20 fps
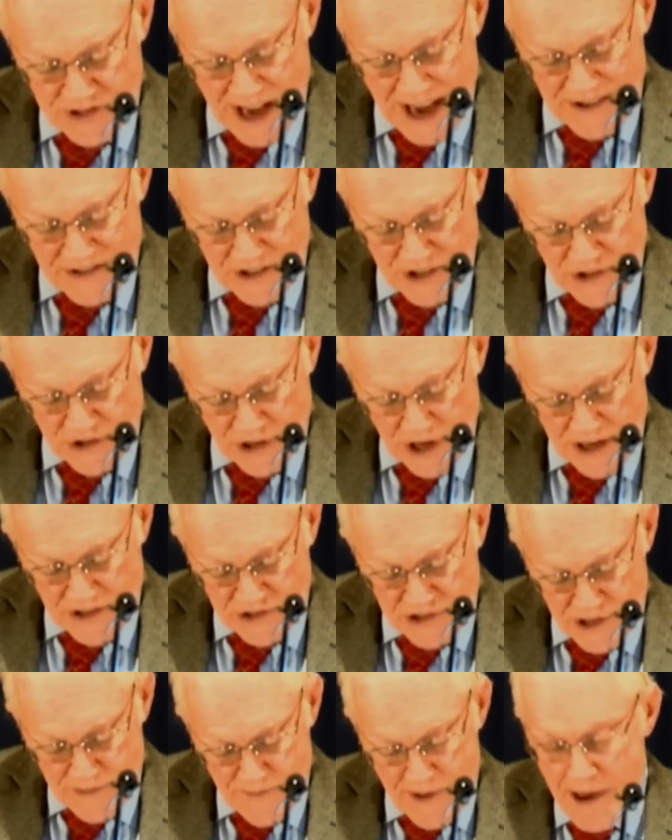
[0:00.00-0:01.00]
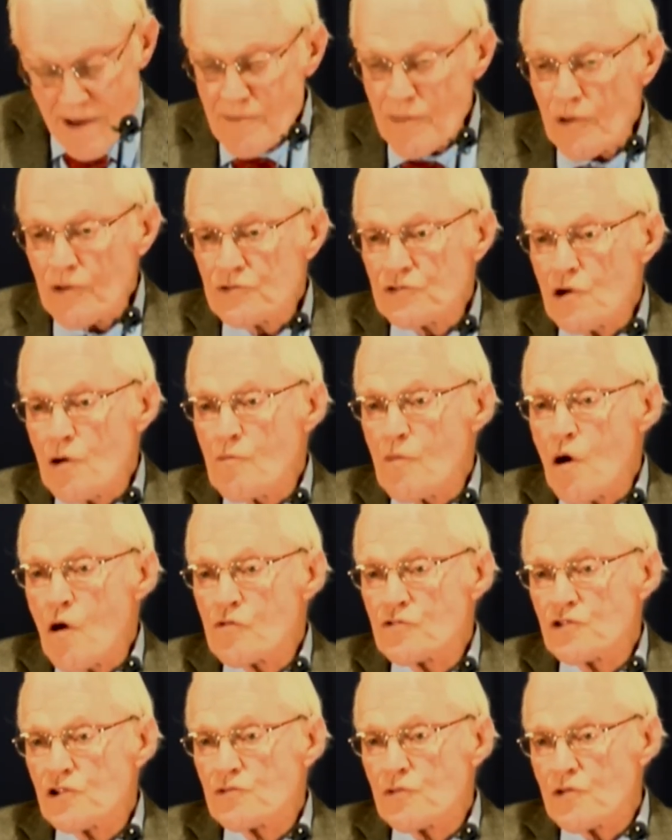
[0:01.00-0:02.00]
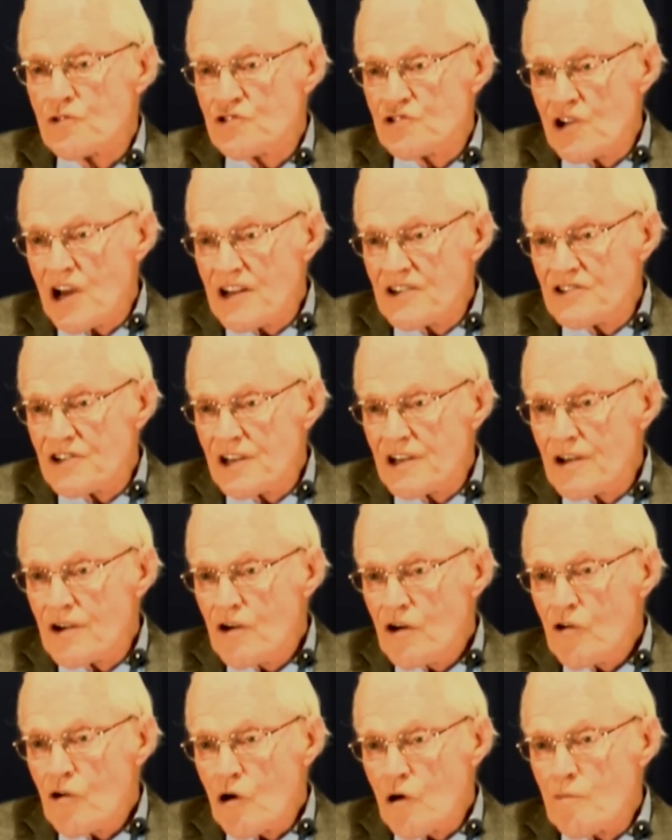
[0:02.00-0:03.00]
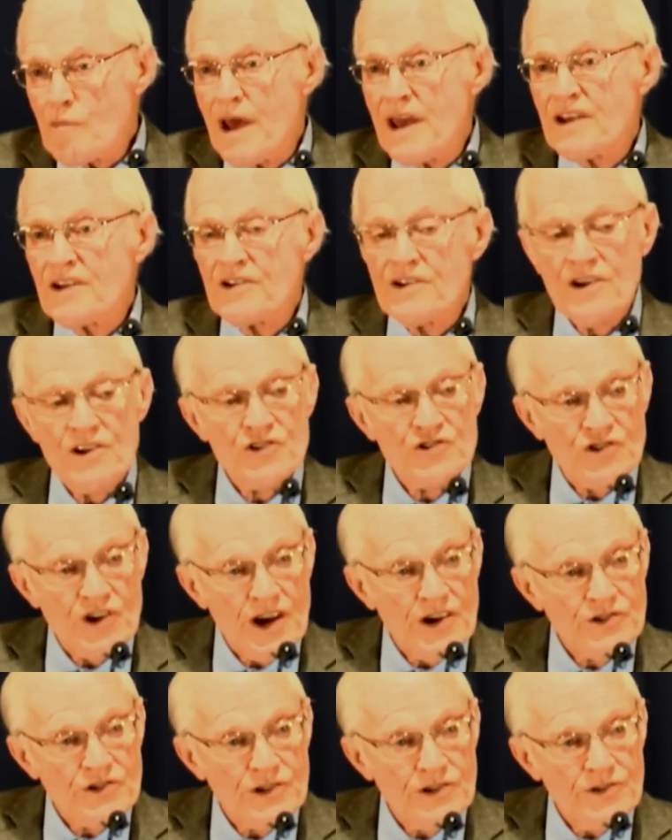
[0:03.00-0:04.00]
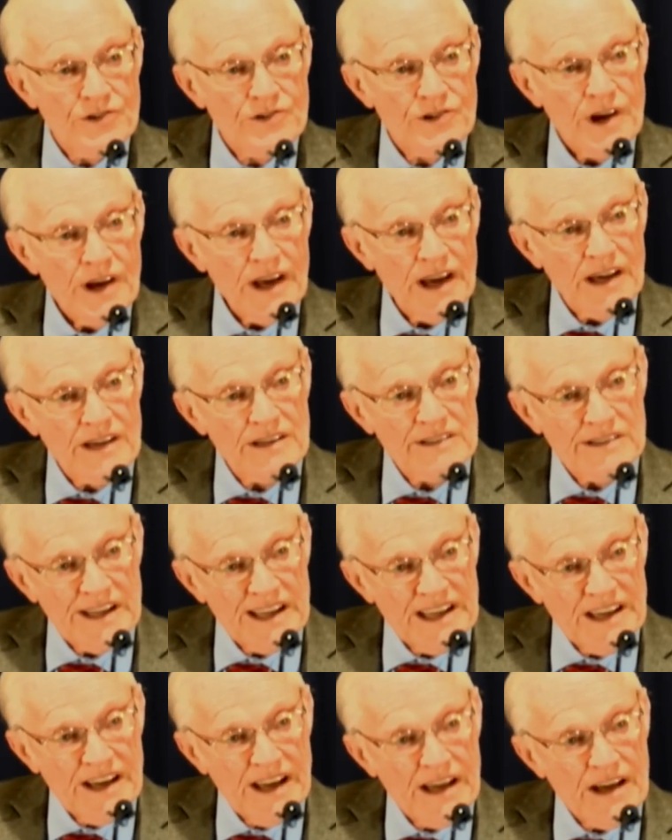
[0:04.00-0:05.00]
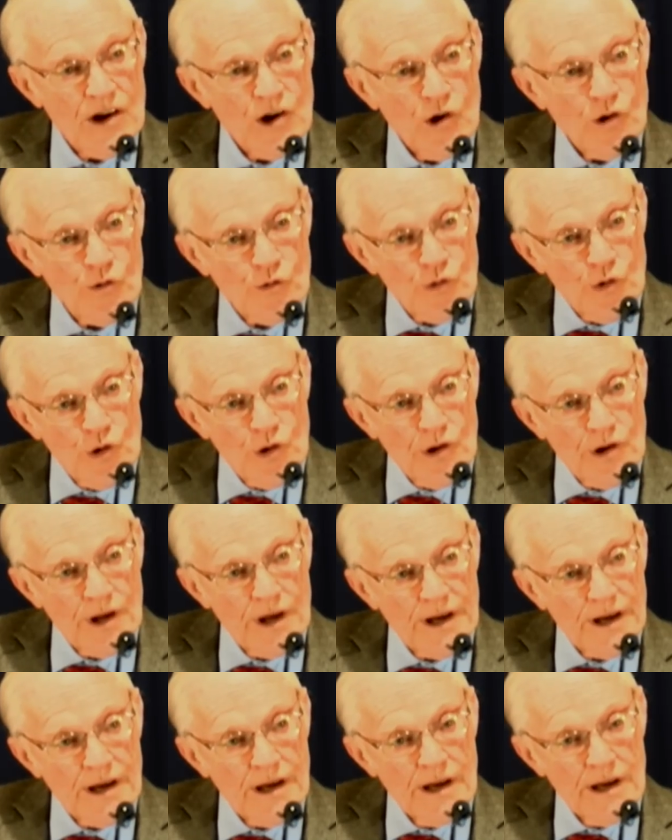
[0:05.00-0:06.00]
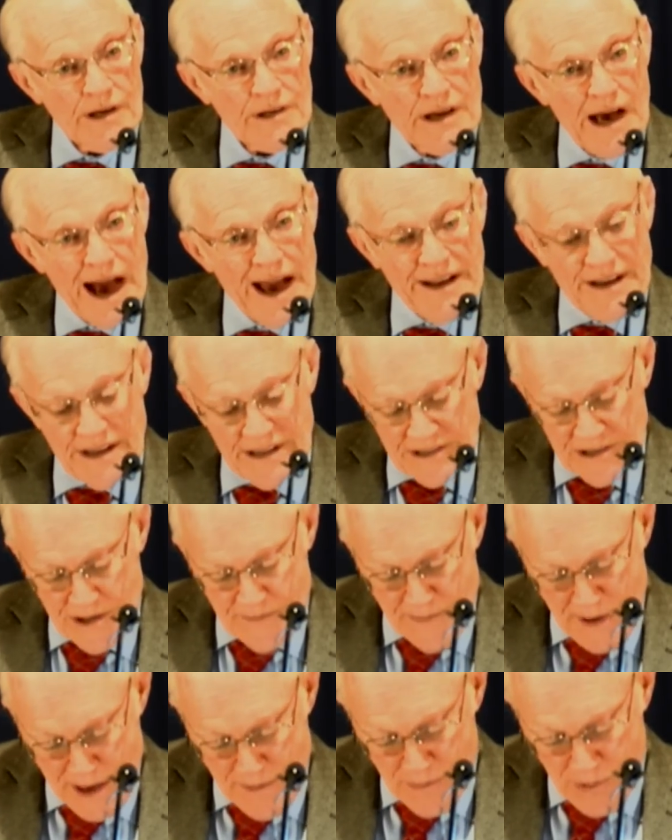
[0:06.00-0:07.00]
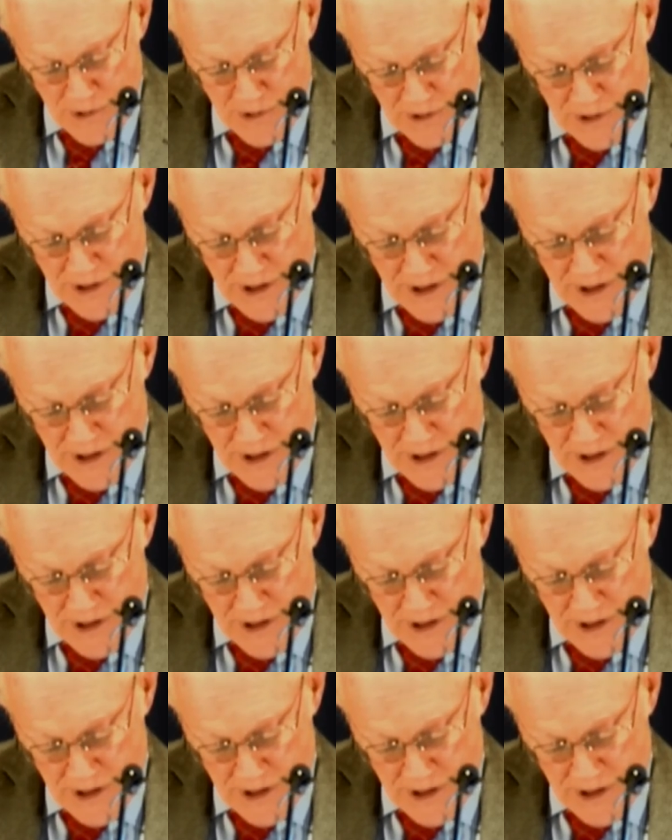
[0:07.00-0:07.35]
sat to judge the people. So Moses was judging or making decisions and leading, ruling, guiding the people.